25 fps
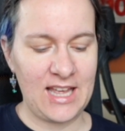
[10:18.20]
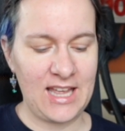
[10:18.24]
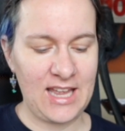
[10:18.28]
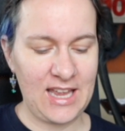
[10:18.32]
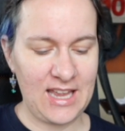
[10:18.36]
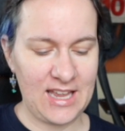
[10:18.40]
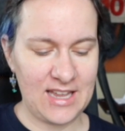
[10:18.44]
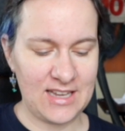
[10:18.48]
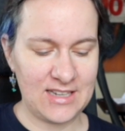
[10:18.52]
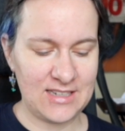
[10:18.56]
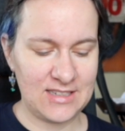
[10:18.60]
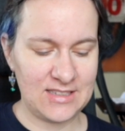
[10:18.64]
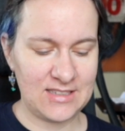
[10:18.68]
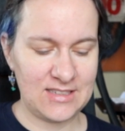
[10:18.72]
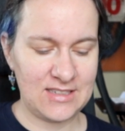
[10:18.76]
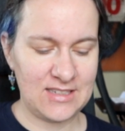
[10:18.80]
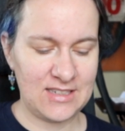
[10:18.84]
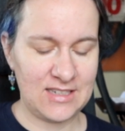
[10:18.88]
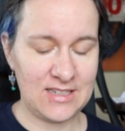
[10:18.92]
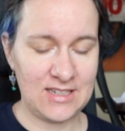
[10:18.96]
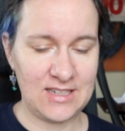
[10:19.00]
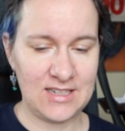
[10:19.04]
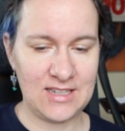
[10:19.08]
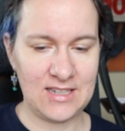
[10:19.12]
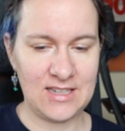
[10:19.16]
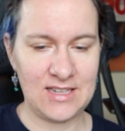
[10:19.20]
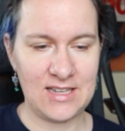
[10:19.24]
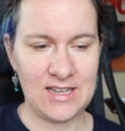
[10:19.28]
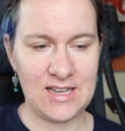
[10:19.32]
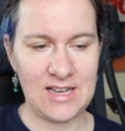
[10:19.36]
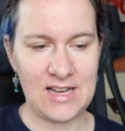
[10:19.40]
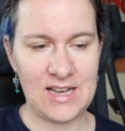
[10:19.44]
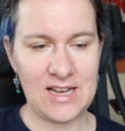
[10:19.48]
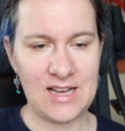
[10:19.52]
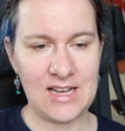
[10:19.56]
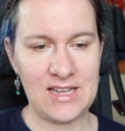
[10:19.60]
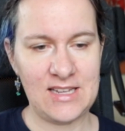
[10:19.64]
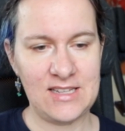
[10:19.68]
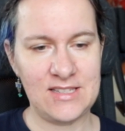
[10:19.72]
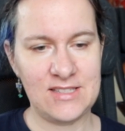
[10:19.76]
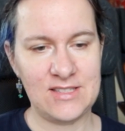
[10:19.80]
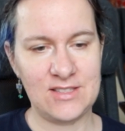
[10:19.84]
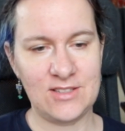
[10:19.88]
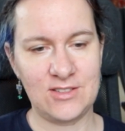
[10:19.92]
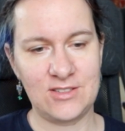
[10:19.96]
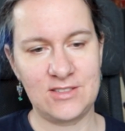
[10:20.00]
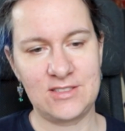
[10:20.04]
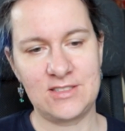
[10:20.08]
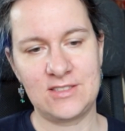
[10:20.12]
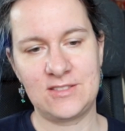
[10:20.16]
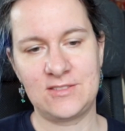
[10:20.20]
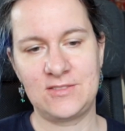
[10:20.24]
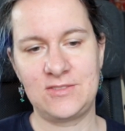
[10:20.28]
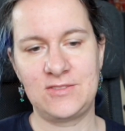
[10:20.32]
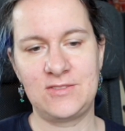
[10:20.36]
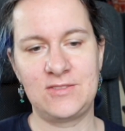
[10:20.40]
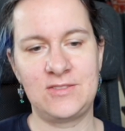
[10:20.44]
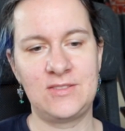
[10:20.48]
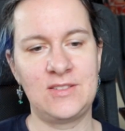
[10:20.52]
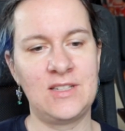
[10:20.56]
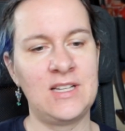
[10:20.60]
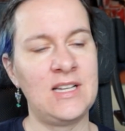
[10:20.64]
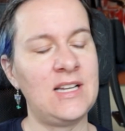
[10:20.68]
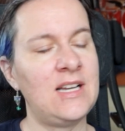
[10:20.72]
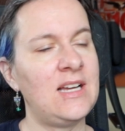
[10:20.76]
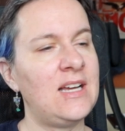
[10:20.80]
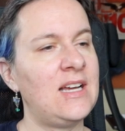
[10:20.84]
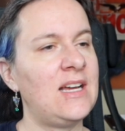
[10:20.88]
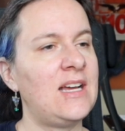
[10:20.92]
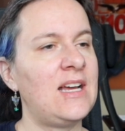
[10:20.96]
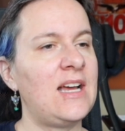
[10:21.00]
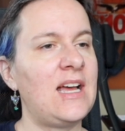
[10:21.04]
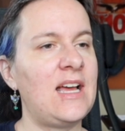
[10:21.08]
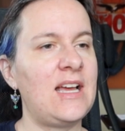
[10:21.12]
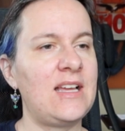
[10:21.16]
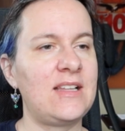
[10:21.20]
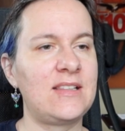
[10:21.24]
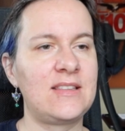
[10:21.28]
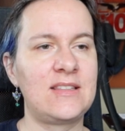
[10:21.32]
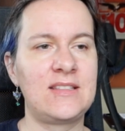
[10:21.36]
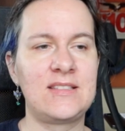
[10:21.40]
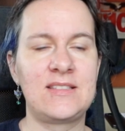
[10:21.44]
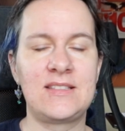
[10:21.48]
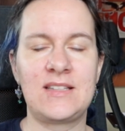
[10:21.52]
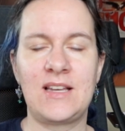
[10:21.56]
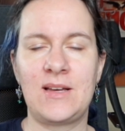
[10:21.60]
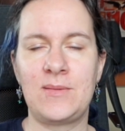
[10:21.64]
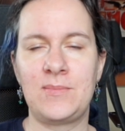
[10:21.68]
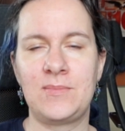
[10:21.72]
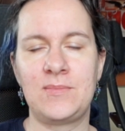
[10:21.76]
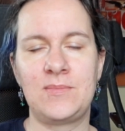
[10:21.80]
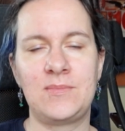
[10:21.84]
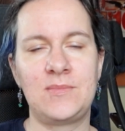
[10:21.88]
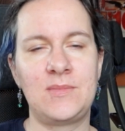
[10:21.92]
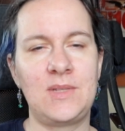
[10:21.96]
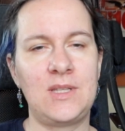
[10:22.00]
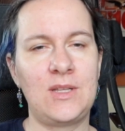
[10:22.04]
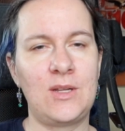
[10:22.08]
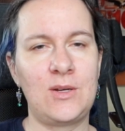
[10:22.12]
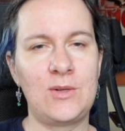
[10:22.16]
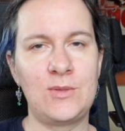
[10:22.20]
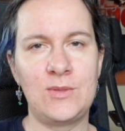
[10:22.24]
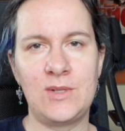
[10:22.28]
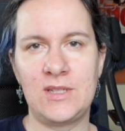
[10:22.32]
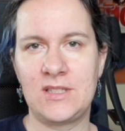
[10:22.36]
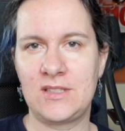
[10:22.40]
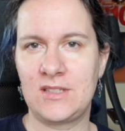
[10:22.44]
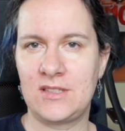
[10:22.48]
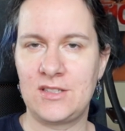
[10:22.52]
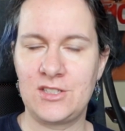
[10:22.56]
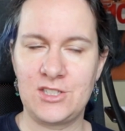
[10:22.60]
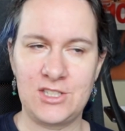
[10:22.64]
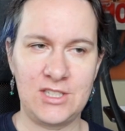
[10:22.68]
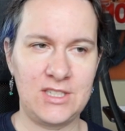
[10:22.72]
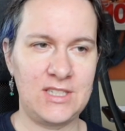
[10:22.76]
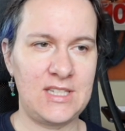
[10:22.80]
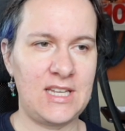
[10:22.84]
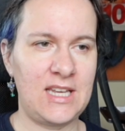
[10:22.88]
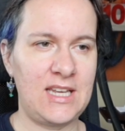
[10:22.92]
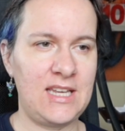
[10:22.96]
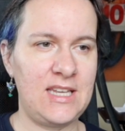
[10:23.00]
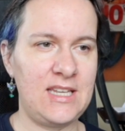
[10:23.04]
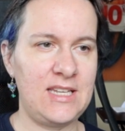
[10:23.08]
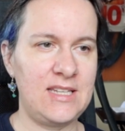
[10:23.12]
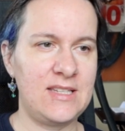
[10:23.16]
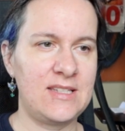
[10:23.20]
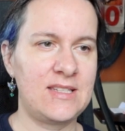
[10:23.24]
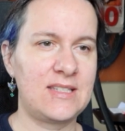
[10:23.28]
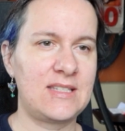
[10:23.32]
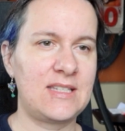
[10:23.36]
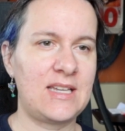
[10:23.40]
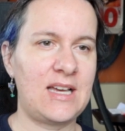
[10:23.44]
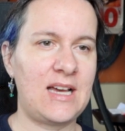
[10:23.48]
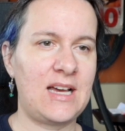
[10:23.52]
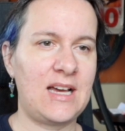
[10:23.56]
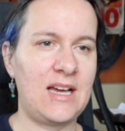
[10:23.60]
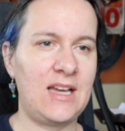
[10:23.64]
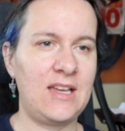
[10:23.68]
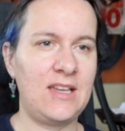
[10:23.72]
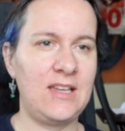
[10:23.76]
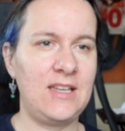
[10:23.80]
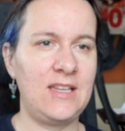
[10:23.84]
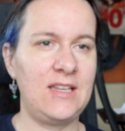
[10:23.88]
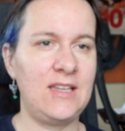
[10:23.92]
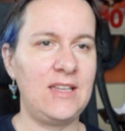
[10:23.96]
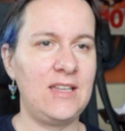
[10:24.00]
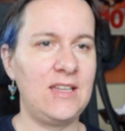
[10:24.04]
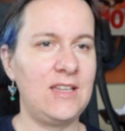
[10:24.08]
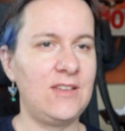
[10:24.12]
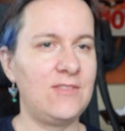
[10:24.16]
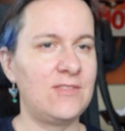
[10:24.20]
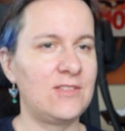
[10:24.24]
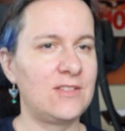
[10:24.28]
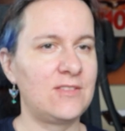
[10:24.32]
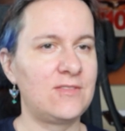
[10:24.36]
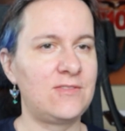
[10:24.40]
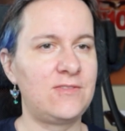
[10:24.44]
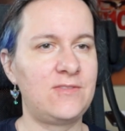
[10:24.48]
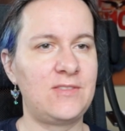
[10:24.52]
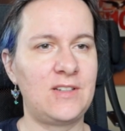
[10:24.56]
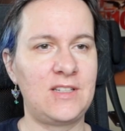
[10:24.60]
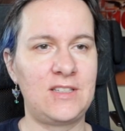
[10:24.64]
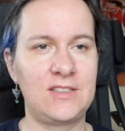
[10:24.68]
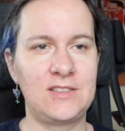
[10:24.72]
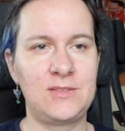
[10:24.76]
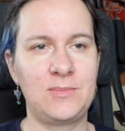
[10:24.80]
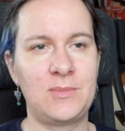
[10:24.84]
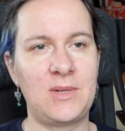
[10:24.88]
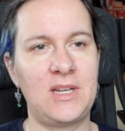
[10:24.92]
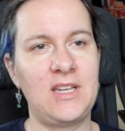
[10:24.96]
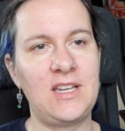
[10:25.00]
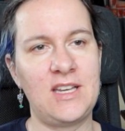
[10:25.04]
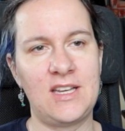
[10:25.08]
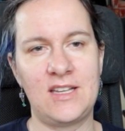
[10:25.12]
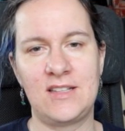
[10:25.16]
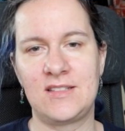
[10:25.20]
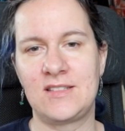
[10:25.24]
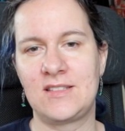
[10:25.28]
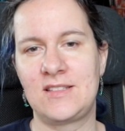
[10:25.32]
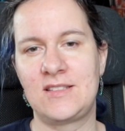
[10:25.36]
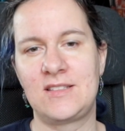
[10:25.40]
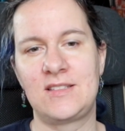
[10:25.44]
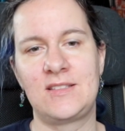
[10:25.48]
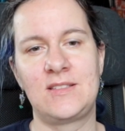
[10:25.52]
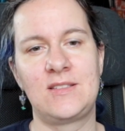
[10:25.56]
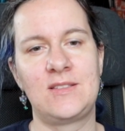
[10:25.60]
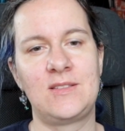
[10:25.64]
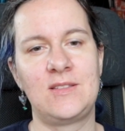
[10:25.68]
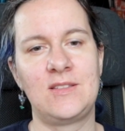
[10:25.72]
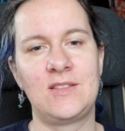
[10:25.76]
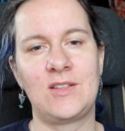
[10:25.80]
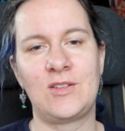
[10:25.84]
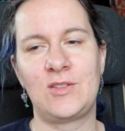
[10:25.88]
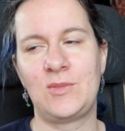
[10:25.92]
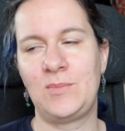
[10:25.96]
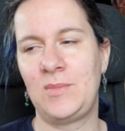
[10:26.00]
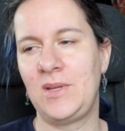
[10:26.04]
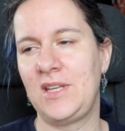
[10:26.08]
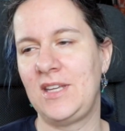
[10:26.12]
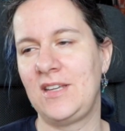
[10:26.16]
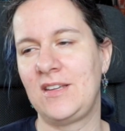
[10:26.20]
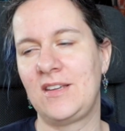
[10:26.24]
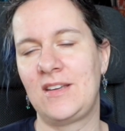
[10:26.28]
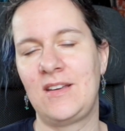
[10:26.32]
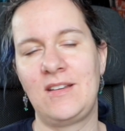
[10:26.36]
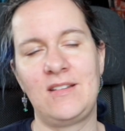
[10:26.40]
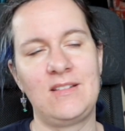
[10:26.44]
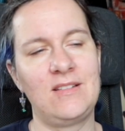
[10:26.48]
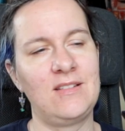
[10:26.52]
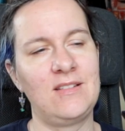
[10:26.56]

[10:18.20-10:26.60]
and I sort of had some low energy days. I even felt my hands not being,